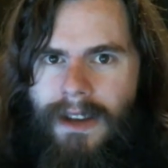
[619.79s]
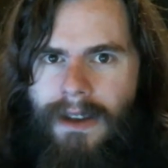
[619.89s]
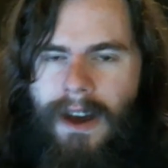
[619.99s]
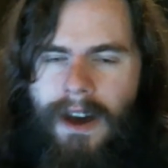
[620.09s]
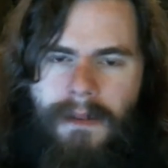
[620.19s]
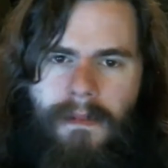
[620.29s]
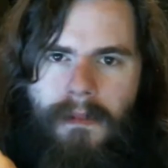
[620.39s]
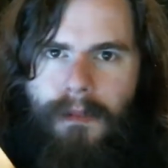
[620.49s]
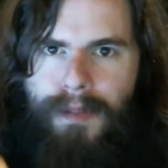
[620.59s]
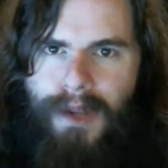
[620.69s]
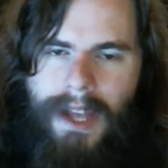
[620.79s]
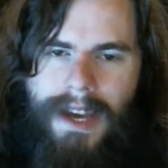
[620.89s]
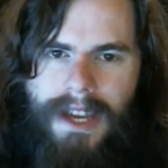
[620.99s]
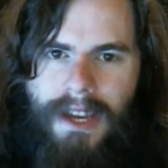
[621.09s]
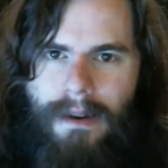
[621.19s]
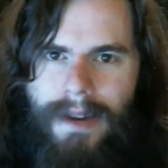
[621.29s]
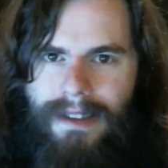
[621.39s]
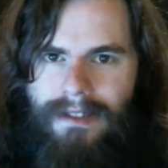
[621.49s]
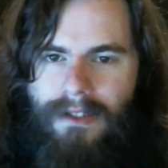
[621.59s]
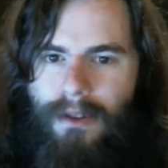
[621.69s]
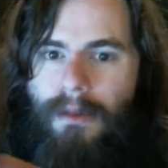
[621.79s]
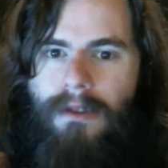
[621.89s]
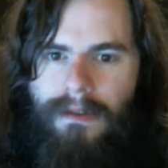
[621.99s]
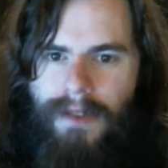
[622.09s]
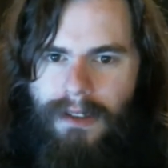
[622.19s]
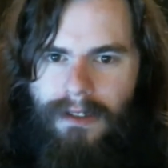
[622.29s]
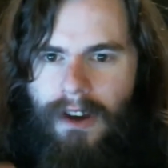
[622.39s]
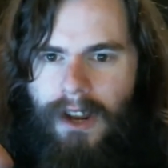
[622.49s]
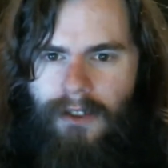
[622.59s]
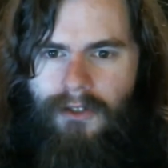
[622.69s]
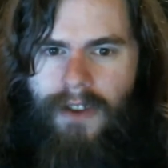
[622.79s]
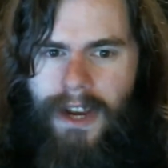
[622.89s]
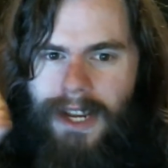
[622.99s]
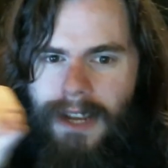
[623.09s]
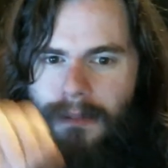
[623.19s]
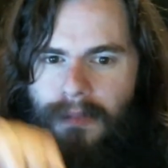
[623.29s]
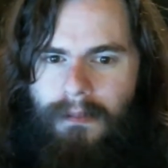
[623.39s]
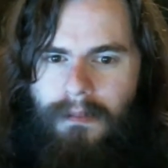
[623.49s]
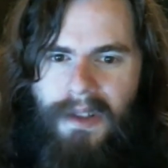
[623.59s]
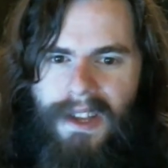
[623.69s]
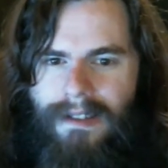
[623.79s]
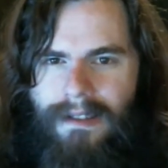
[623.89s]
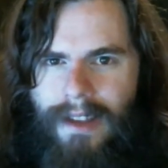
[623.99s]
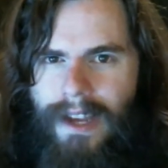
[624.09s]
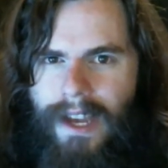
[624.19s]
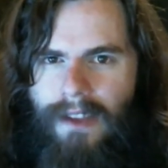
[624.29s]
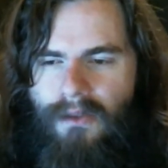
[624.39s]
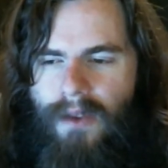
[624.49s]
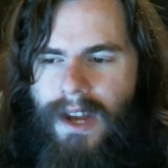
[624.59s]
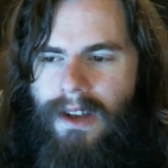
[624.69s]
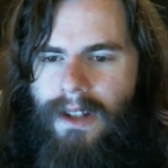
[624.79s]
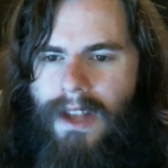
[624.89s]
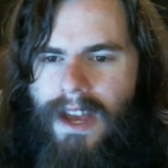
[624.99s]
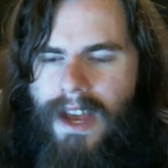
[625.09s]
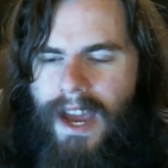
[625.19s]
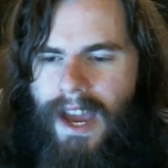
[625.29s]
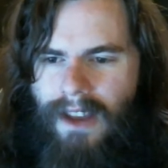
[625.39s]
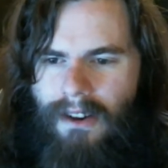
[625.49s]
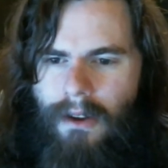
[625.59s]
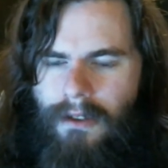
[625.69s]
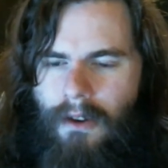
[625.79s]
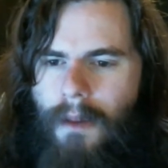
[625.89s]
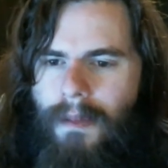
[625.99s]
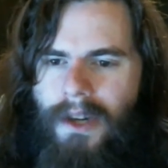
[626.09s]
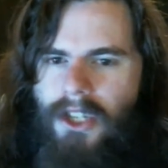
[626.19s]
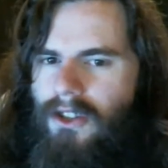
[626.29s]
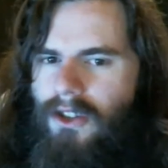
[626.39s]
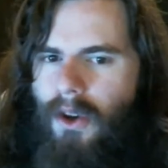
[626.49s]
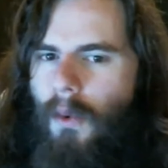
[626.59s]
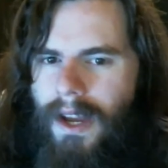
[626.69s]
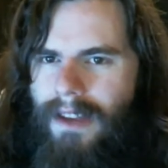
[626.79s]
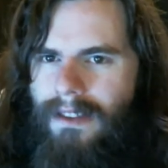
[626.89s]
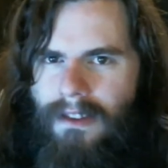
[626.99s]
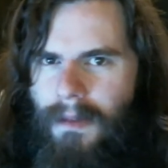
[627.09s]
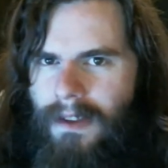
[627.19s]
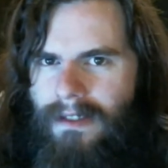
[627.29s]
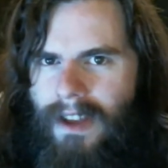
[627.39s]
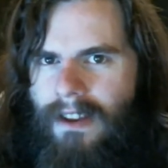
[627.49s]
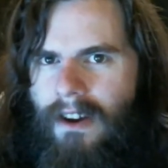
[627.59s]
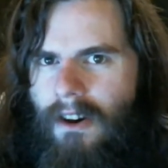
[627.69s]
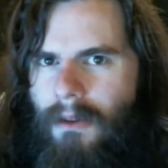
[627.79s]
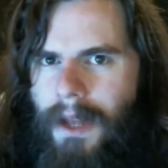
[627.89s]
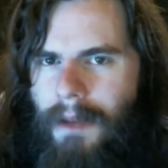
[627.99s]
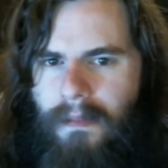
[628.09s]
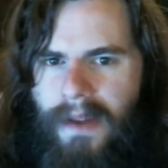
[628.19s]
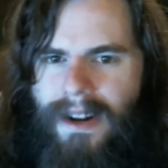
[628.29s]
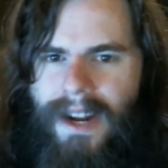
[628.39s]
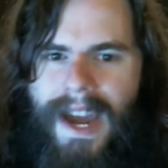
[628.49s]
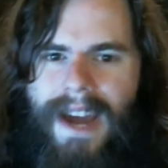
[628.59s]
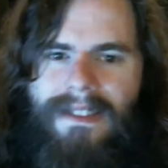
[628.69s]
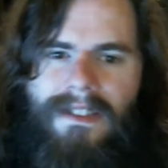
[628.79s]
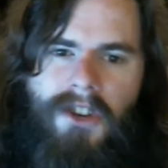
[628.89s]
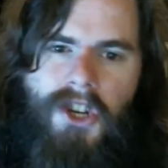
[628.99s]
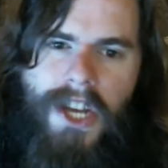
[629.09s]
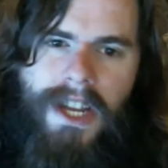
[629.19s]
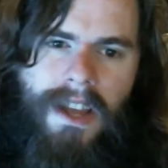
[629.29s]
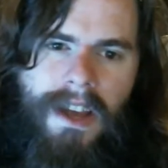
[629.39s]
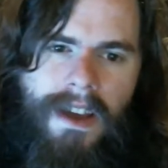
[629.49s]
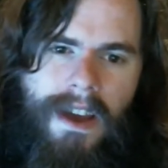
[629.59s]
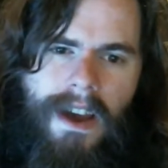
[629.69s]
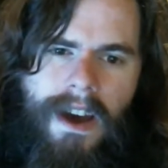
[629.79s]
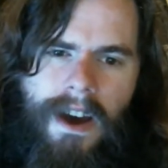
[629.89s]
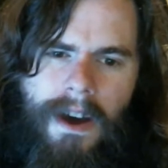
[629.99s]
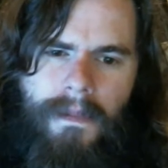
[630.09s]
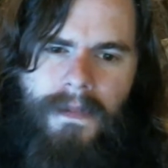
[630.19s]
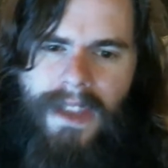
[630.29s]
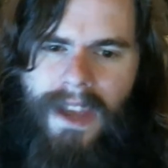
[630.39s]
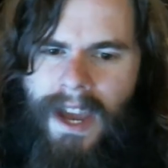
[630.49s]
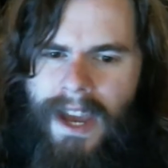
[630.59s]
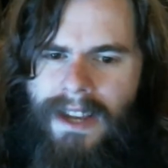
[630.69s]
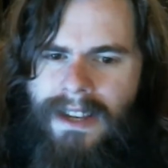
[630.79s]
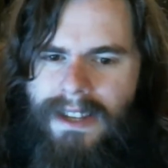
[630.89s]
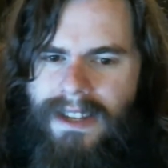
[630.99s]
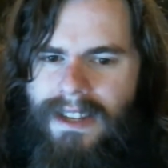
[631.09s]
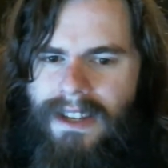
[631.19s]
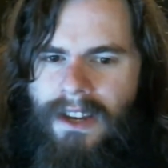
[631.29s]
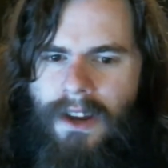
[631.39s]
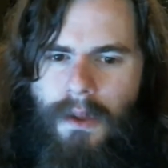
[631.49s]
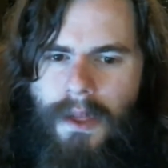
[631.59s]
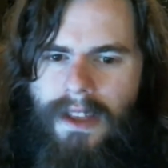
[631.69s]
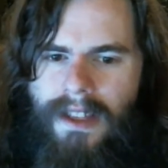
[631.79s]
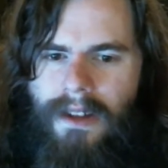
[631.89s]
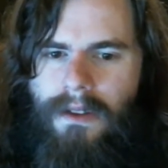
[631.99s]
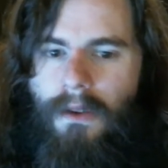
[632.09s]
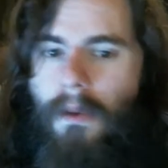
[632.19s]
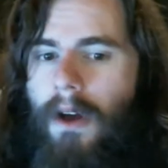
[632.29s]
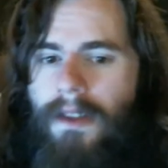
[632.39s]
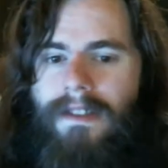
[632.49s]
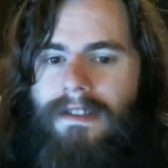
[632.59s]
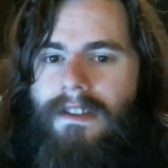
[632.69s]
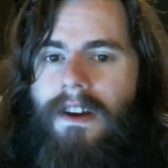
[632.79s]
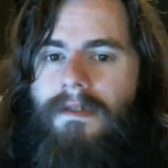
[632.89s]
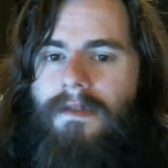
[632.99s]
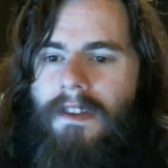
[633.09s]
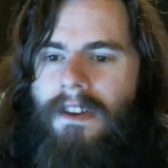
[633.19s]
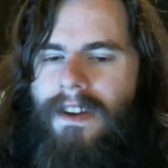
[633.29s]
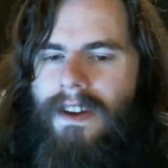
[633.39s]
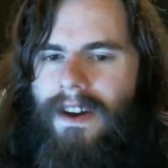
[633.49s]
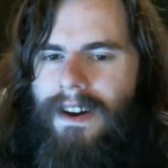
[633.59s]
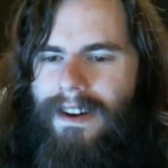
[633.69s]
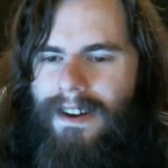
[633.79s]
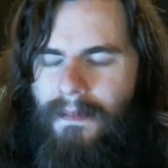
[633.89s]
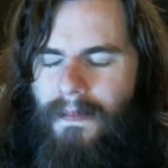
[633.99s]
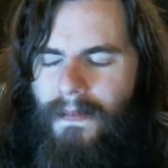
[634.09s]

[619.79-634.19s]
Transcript: Um, but like you know exclusive exotic training in places like Israel, and also a bunch of toys to be sent home like BearCats and shit. Um, and you know th- they'll do all this stuff um,